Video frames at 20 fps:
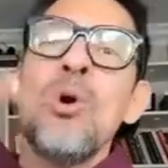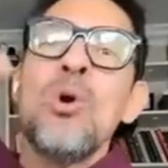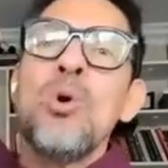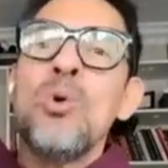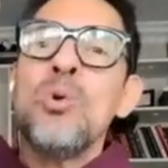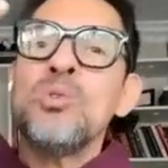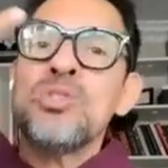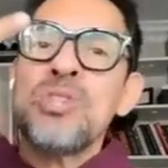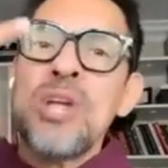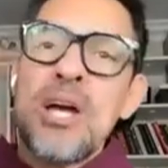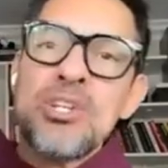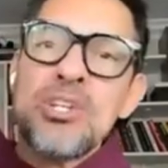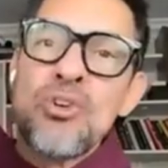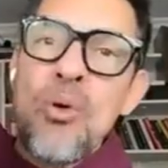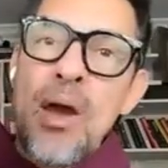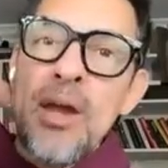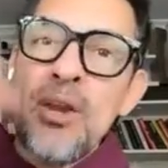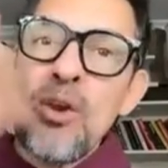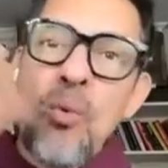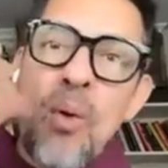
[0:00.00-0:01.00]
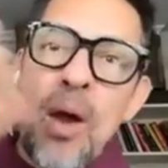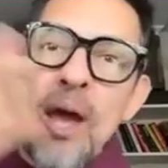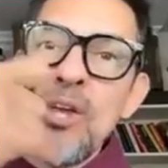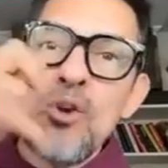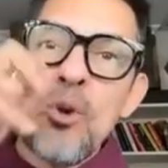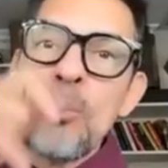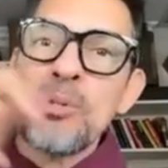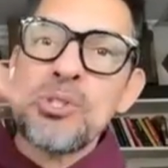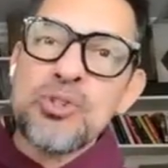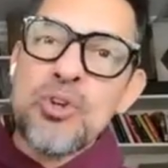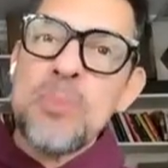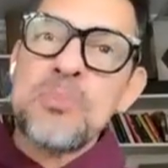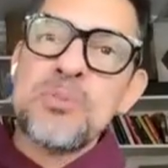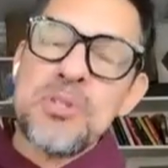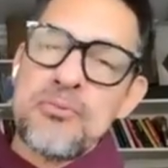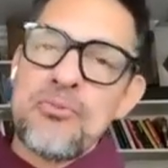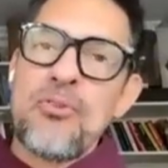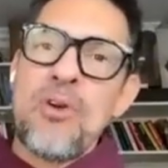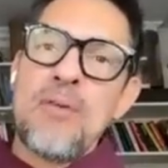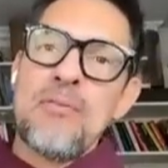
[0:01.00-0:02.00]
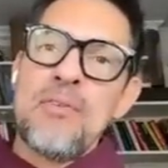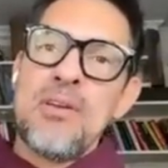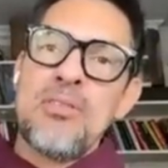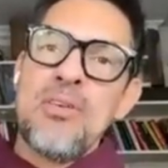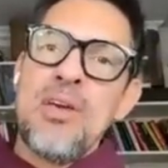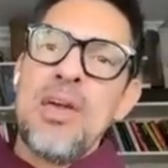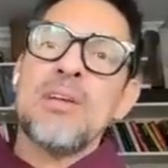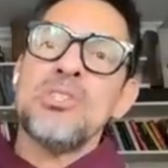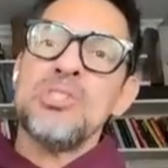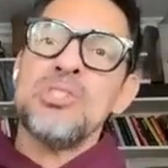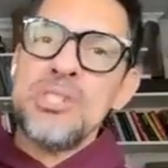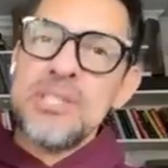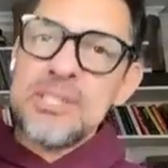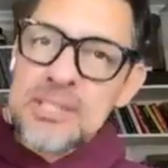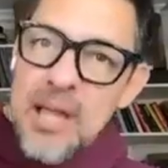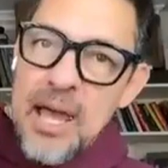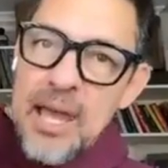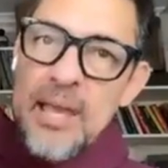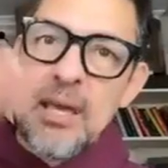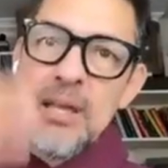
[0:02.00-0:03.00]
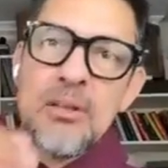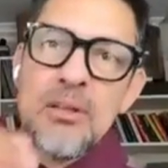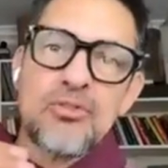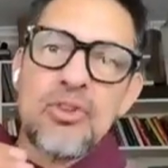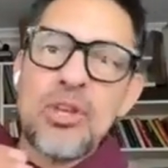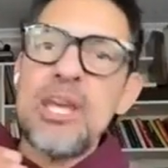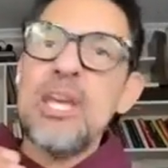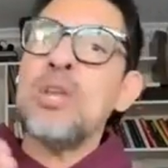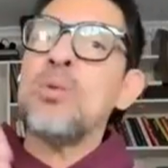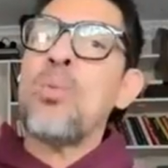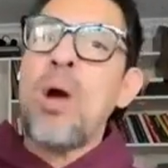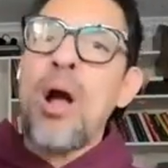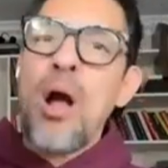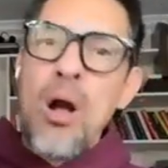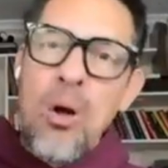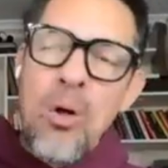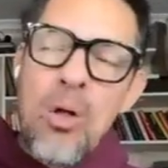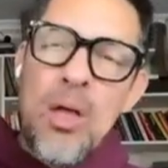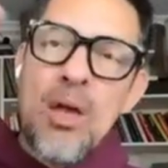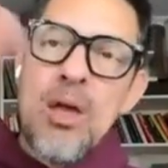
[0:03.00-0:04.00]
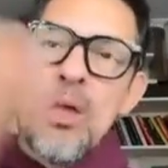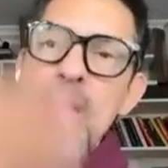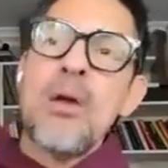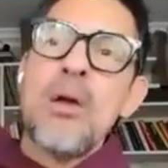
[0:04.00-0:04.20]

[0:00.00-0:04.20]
who's not trying to write you a prescription for everything. She's like, eat well,